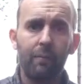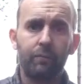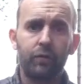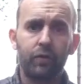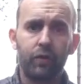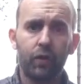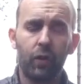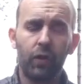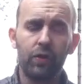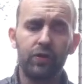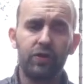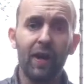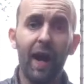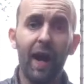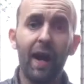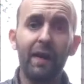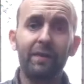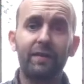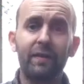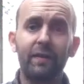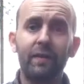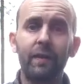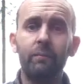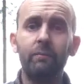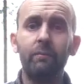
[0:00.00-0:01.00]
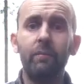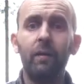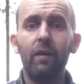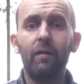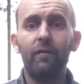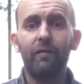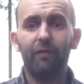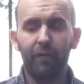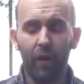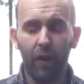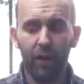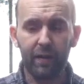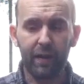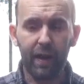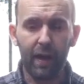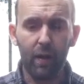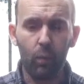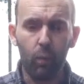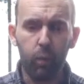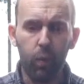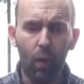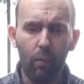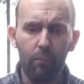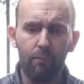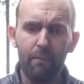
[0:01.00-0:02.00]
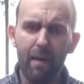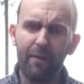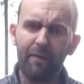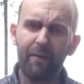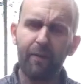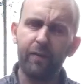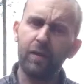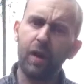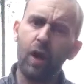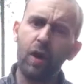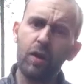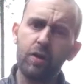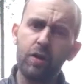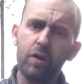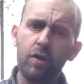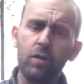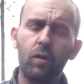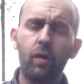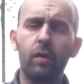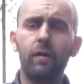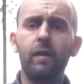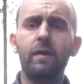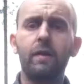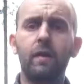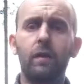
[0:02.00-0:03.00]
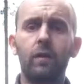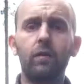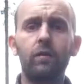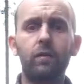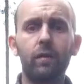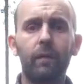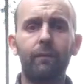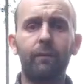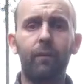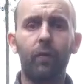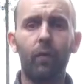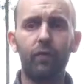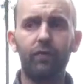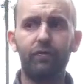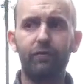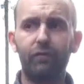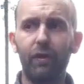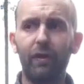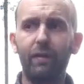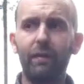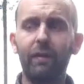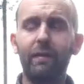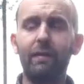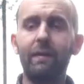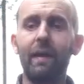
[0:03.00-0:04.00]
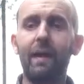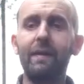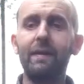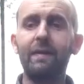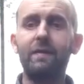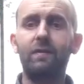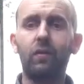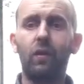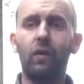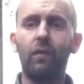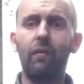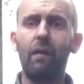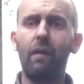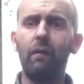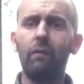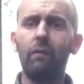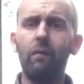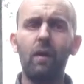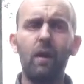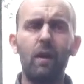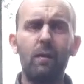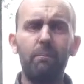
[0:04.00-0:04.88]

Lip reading: talk, chat to them, find out what method are you going to use for signalling any sort of help.